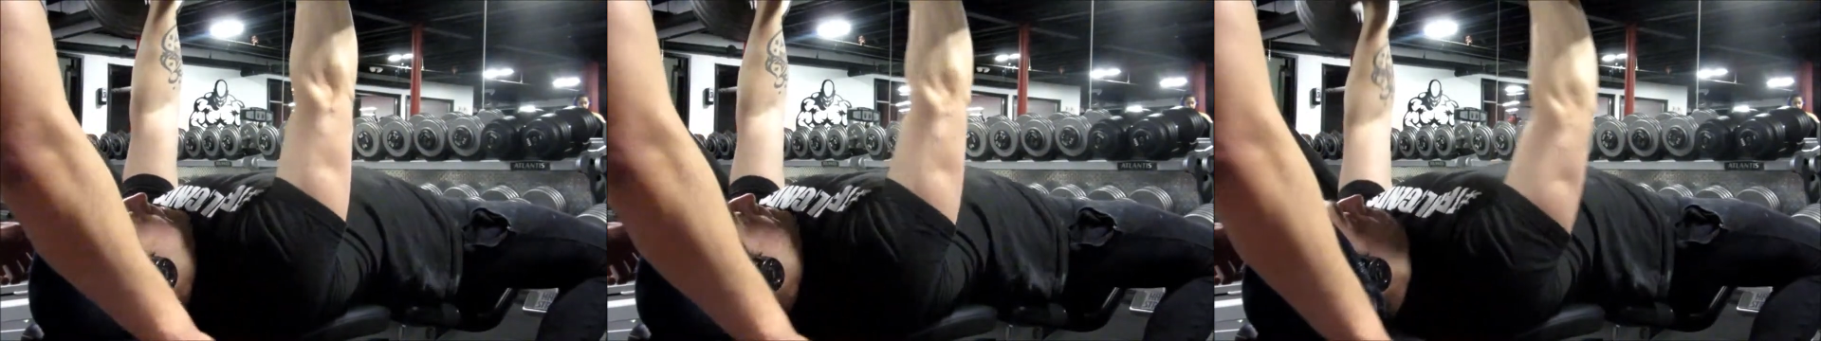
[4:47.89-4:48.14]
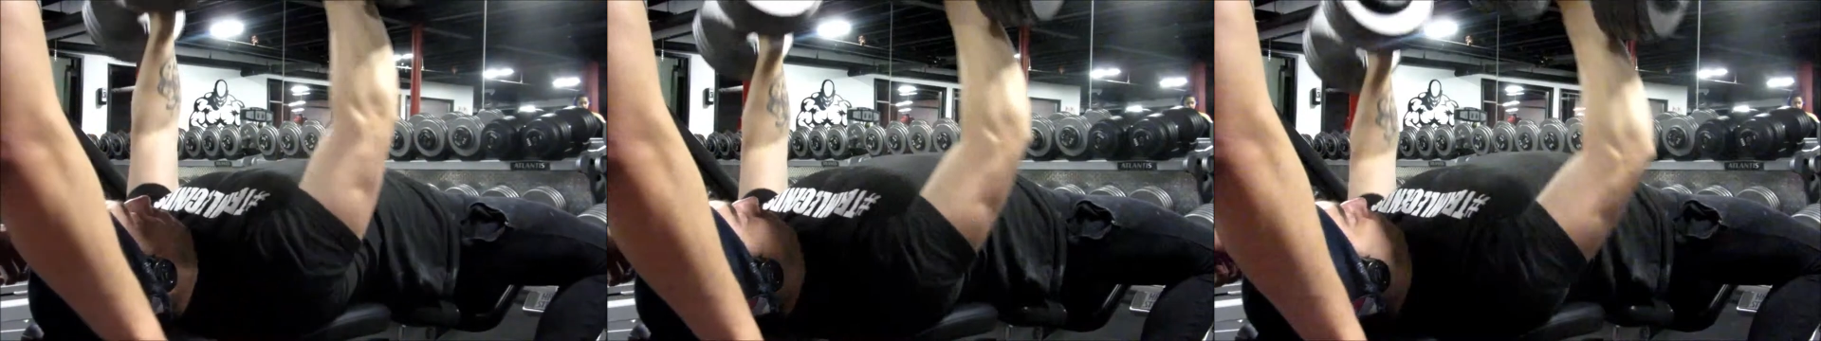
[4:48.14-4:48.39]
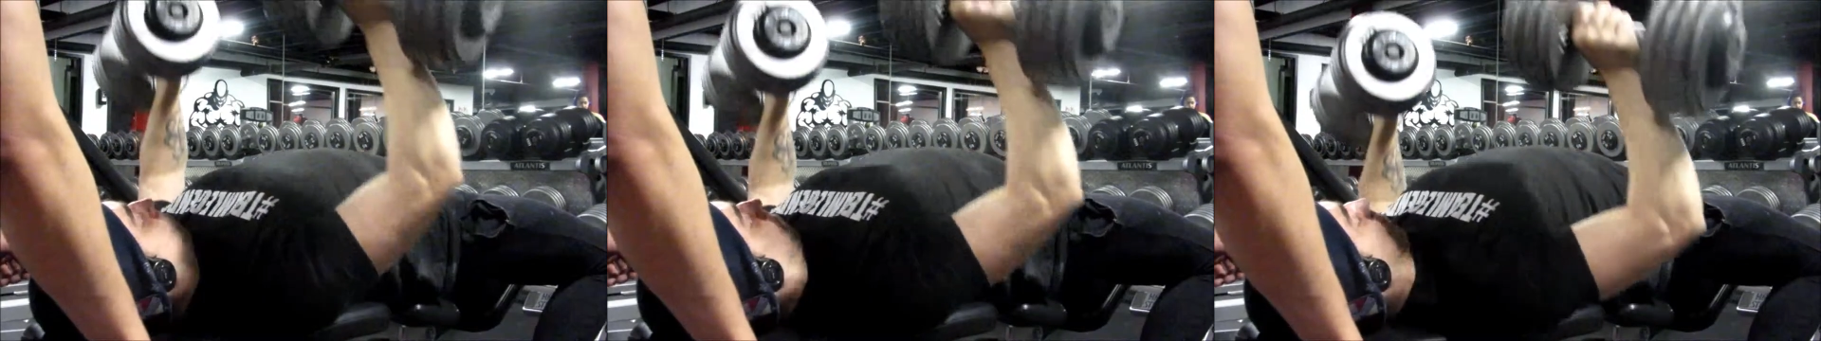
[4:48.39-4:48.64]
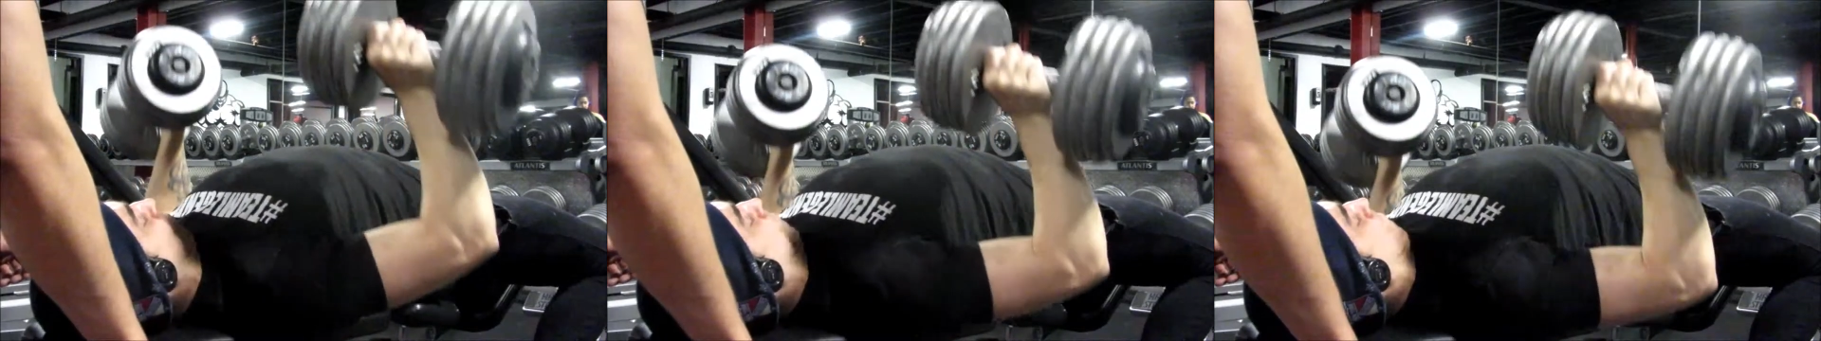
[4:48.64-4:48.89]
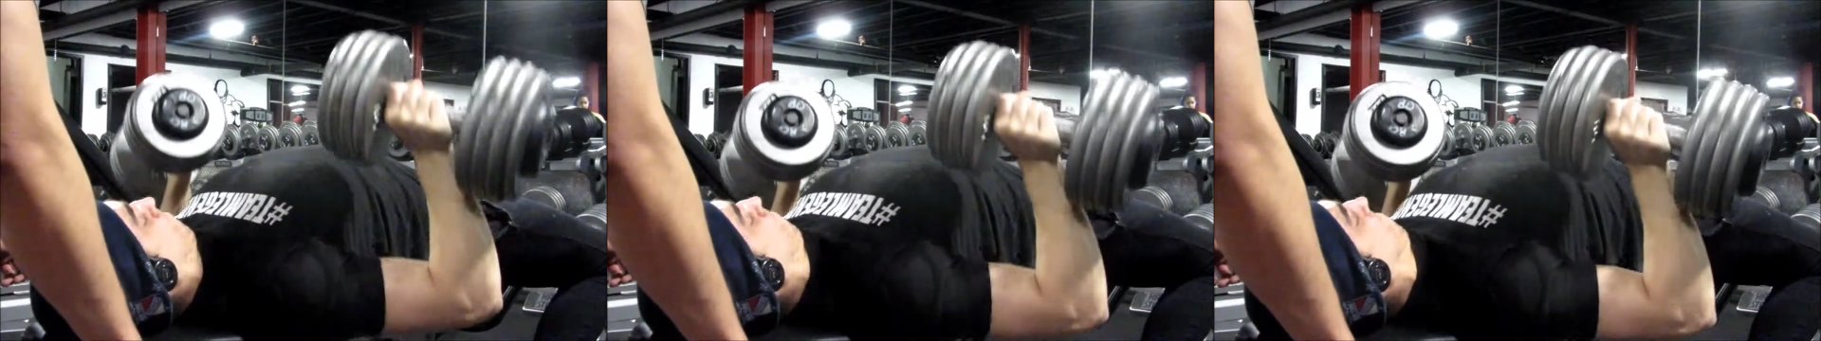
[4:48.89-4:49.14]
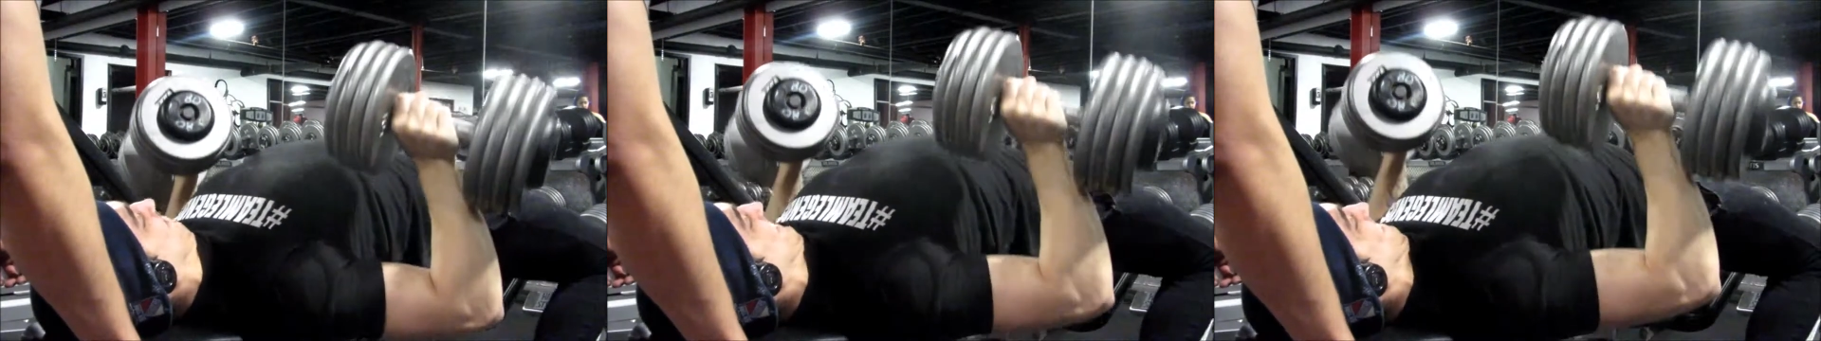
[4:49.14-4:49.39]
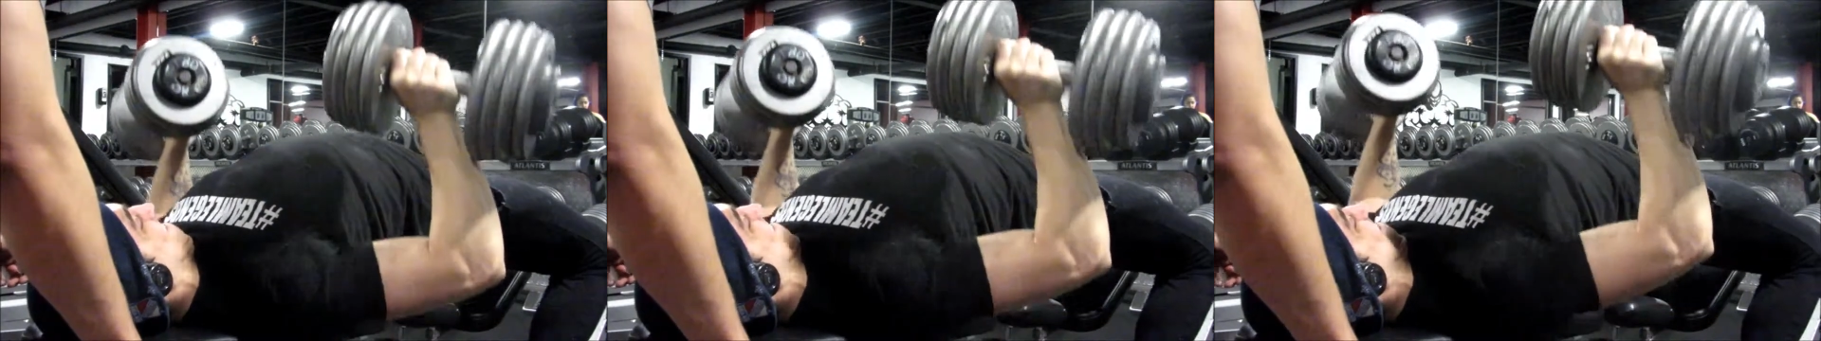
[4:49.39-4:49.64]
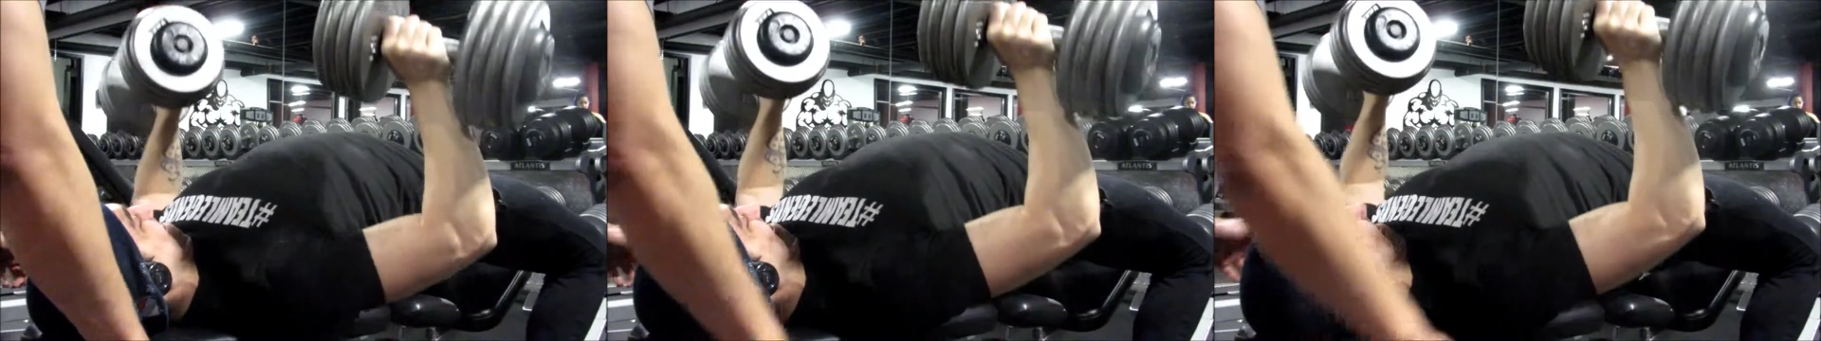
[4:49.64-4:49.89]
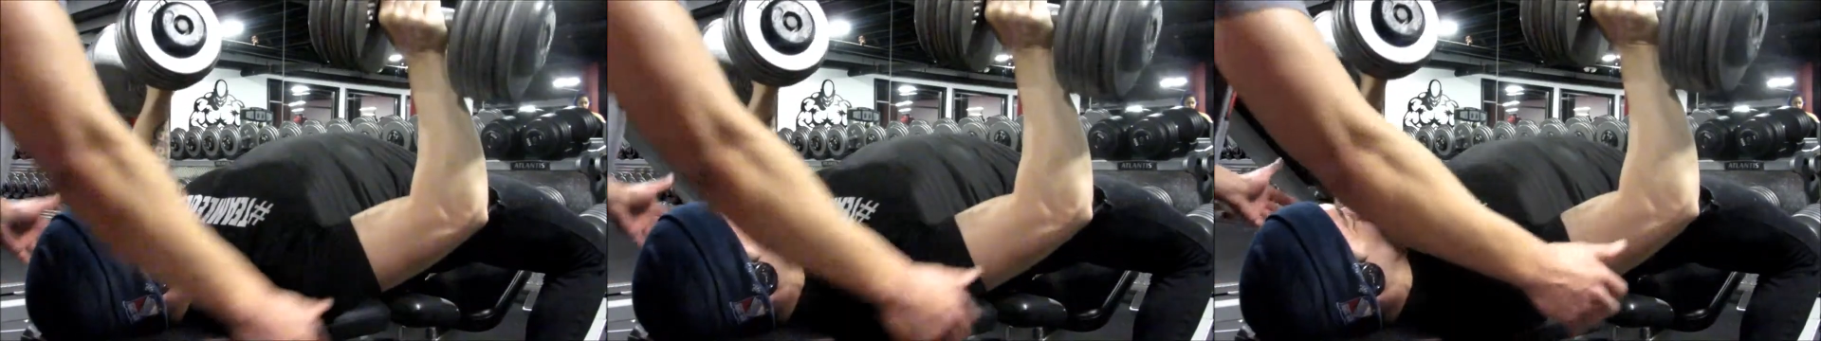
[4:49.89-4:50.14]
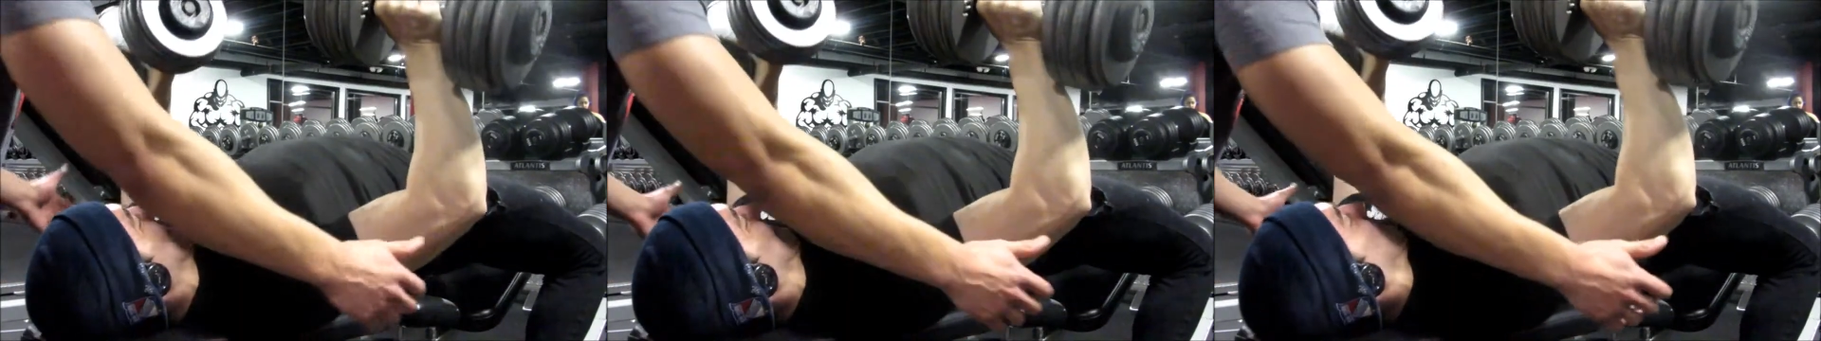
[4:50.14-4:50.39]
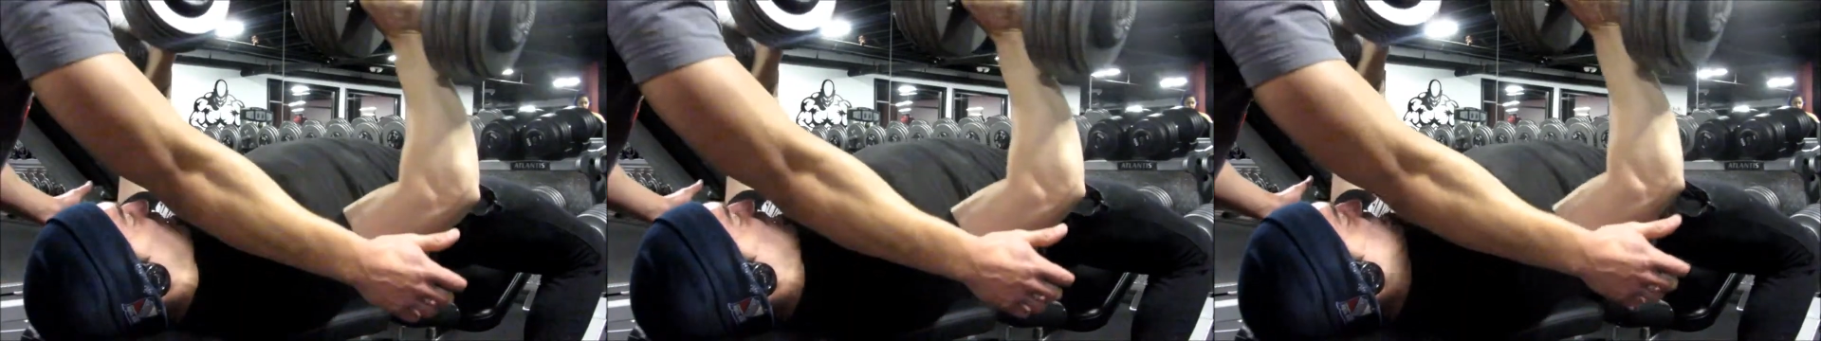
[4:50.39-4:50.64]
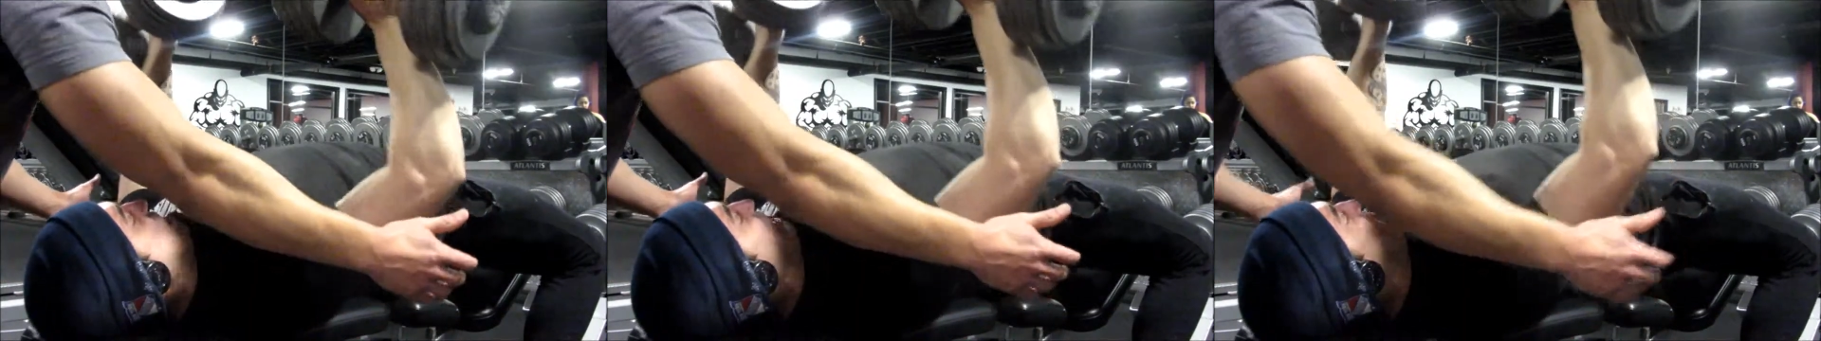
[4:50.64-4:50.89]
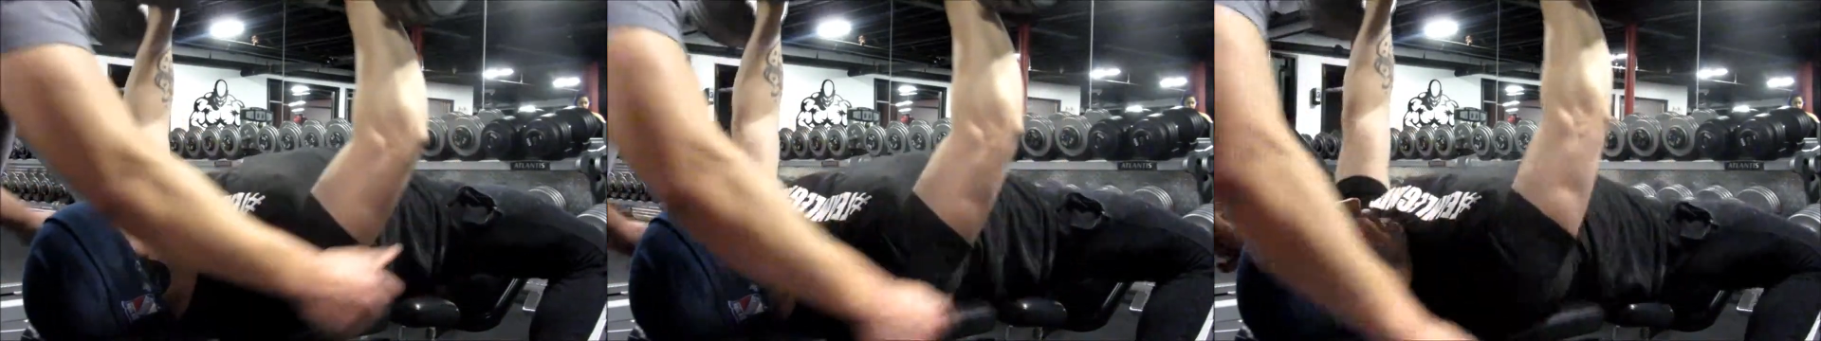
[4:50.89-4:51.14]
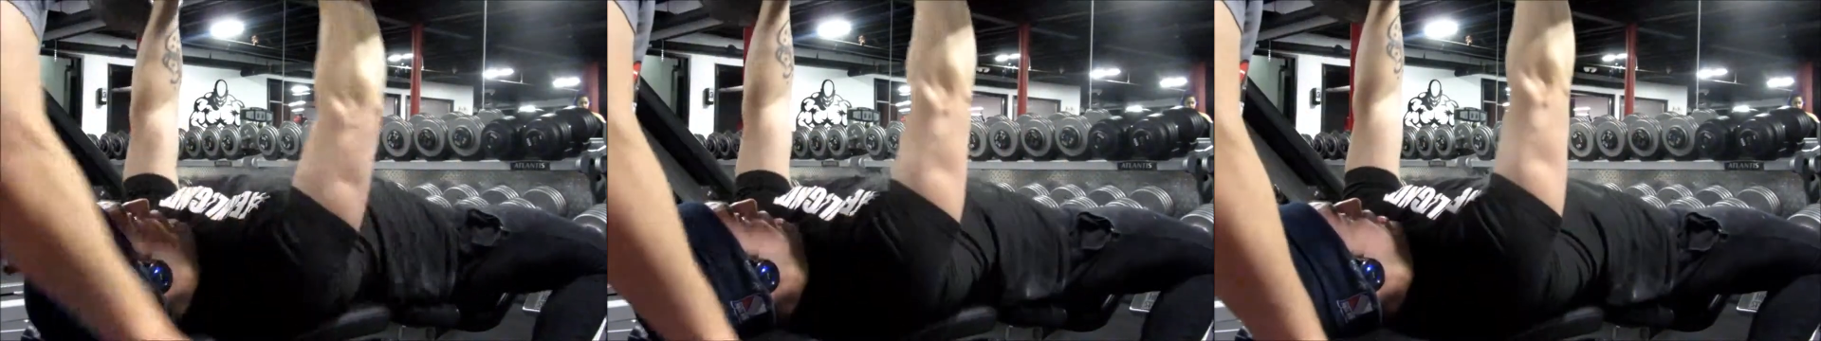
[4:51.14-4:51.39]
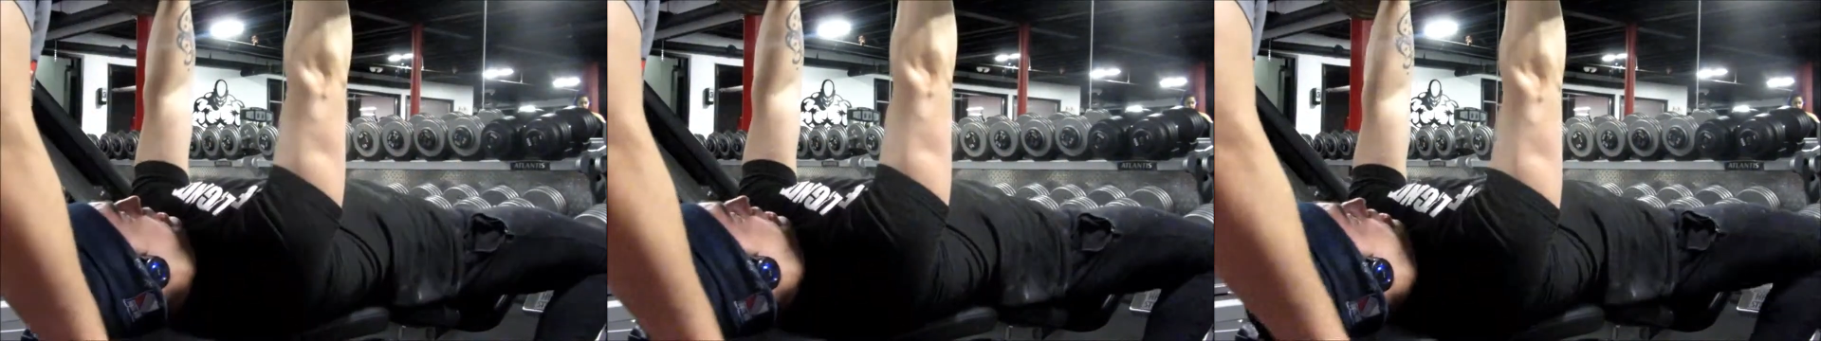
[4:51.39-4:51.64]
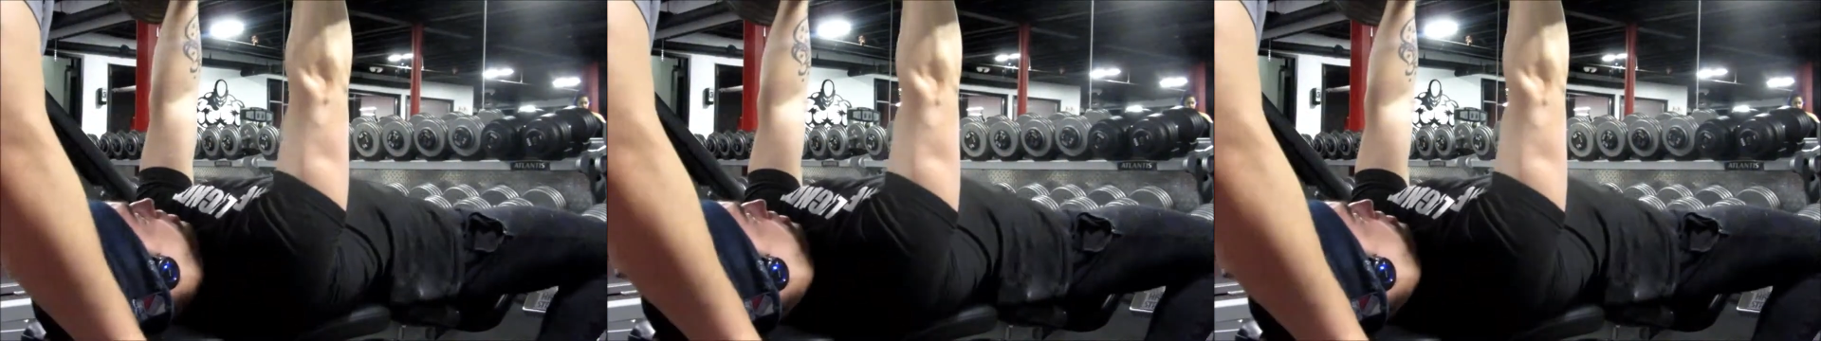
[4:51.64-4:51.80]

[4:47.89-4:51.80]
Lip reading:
[unreadable: no face in view]